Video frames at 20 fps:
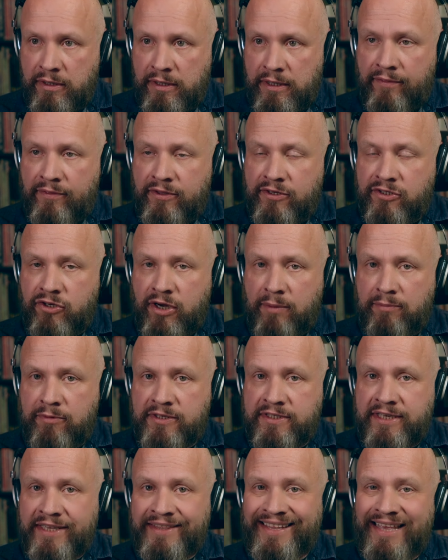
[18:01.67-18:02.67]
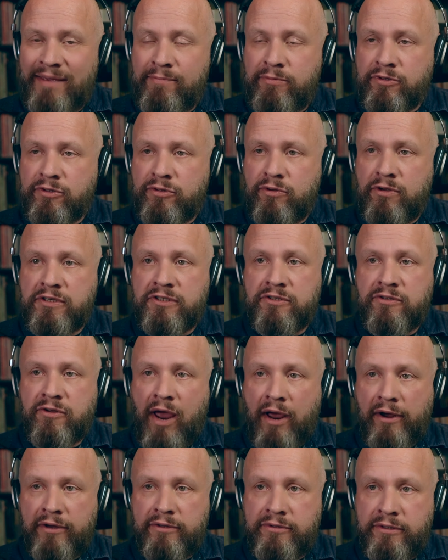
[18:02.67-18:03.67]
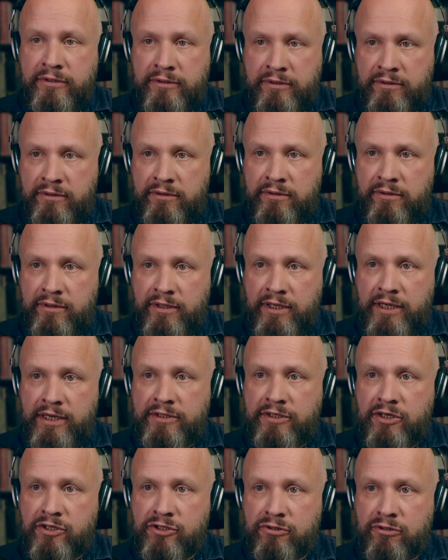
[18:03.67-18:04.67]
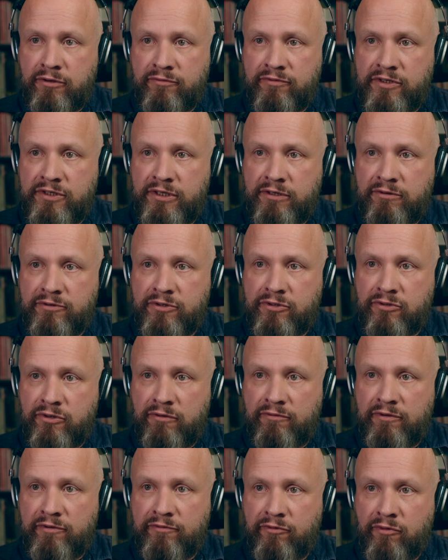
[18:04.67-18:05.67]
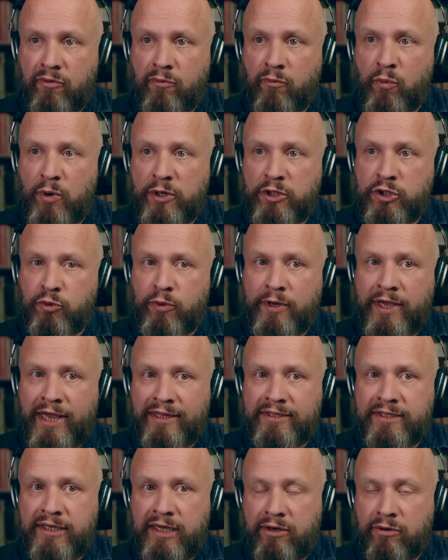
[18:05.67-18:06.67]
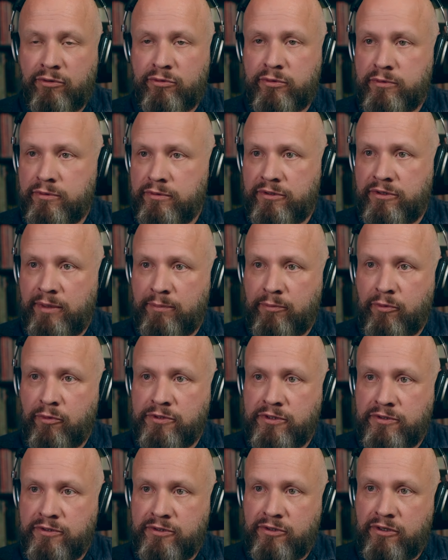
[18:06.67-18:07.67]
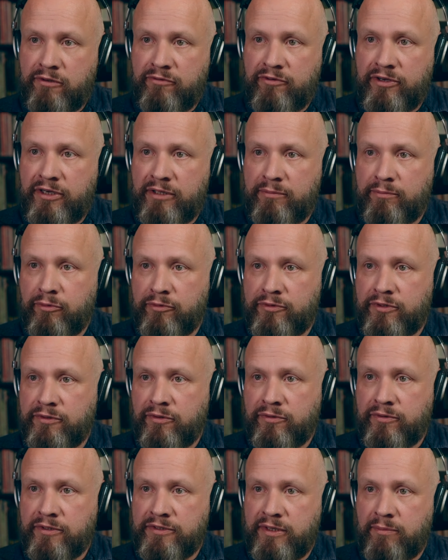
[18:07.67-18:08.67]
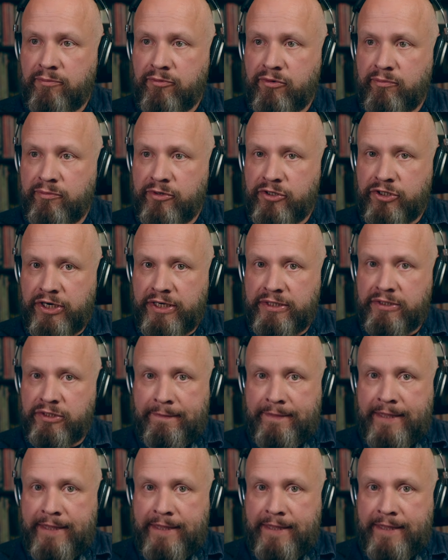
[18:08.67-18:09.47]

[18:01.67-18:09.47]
and the script is unable to extract the edition of the SQL Server from which you cut out the reporting server and put it on a separate machine.